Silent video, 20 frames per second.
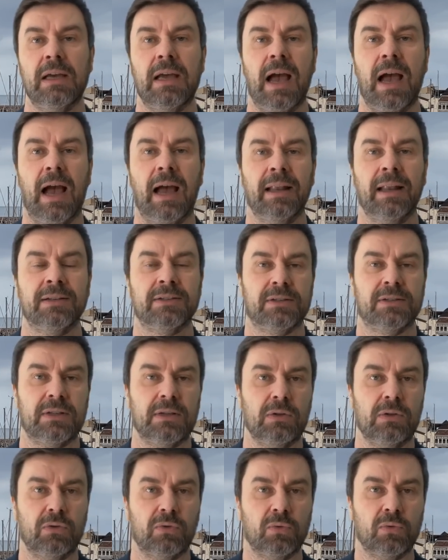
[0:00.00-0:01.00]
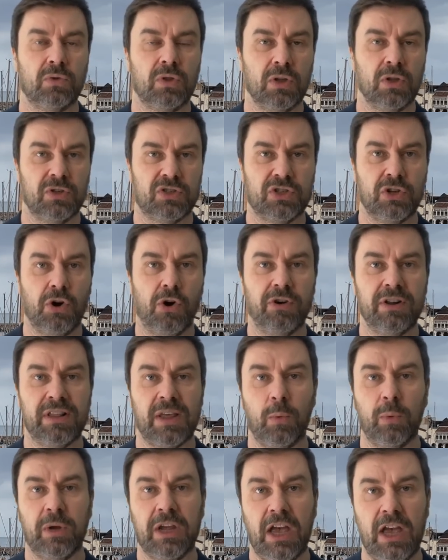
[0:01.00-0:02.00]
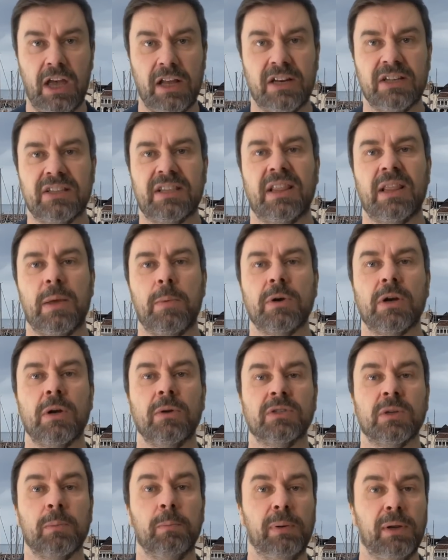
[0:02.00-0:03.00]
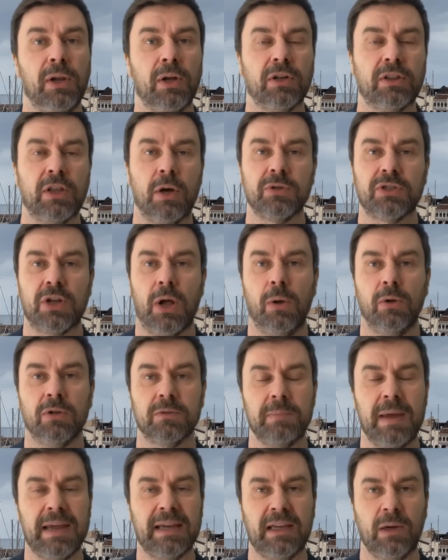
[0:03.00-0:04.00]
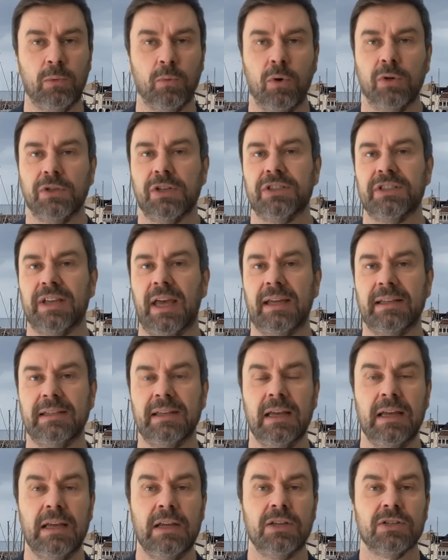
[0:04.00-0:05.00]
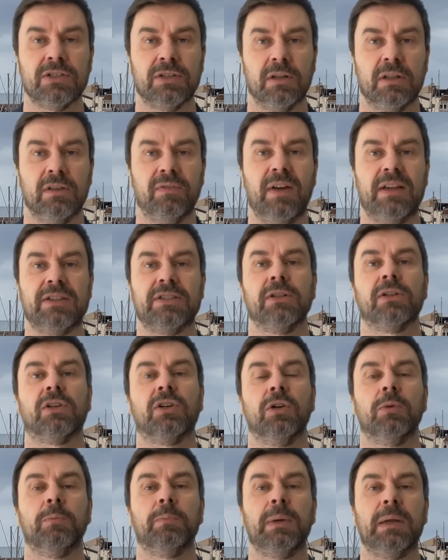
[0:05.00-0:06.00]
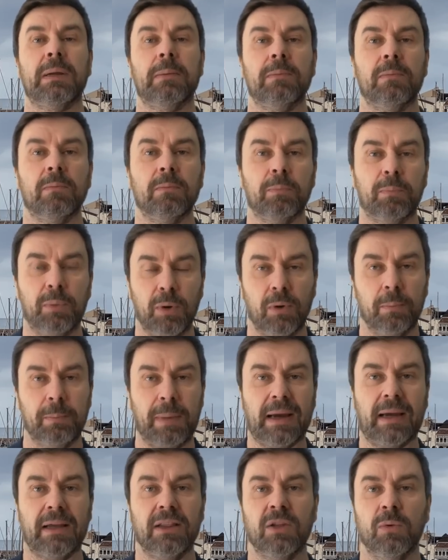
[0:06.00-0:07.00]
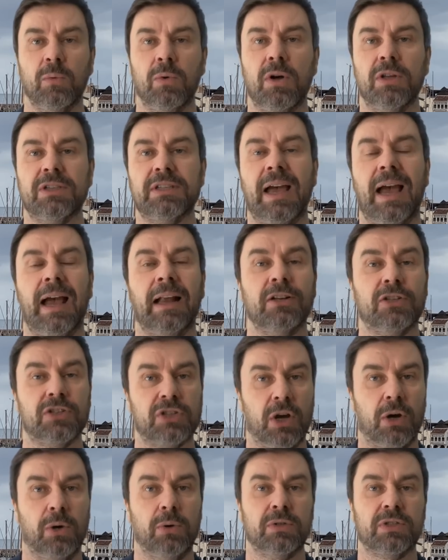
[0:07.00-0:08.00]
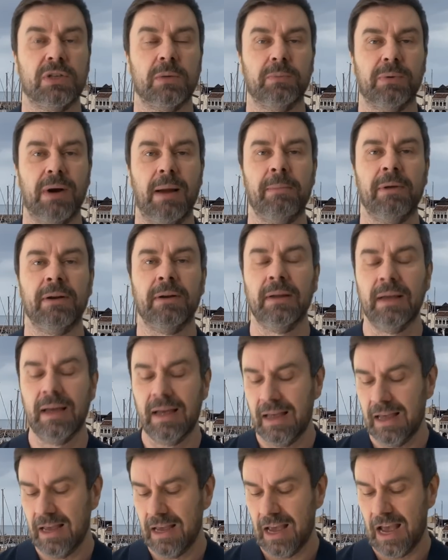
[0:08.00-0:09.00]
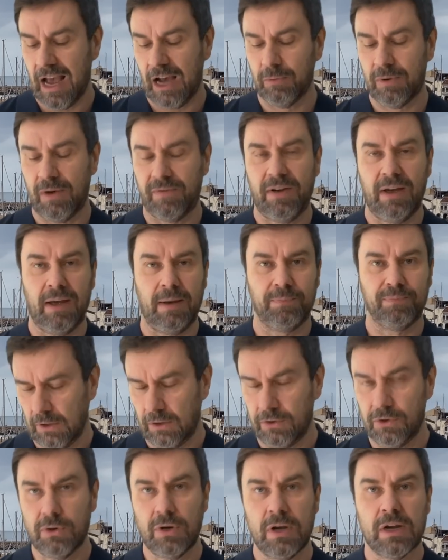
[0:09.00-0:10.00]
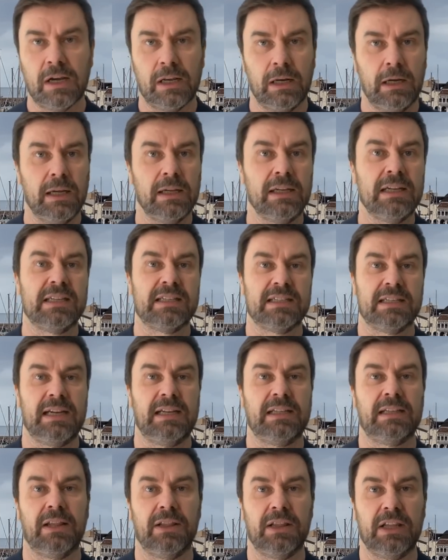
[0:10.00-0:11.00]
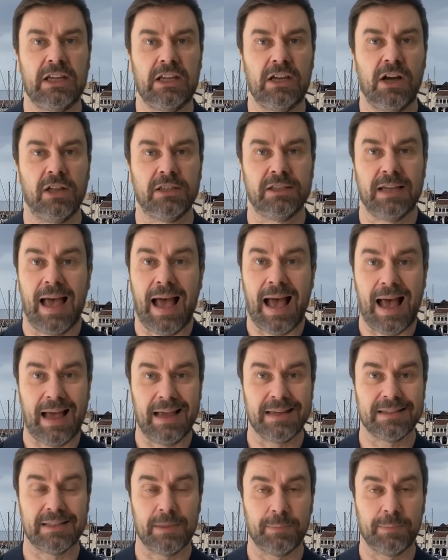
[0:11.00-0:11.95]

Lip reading: And the story that we heard is that they were going to plug those holes, make it watertight, so the vessel could be put back in the water and towed to Bremen. However, You can clearly see that the yacht has the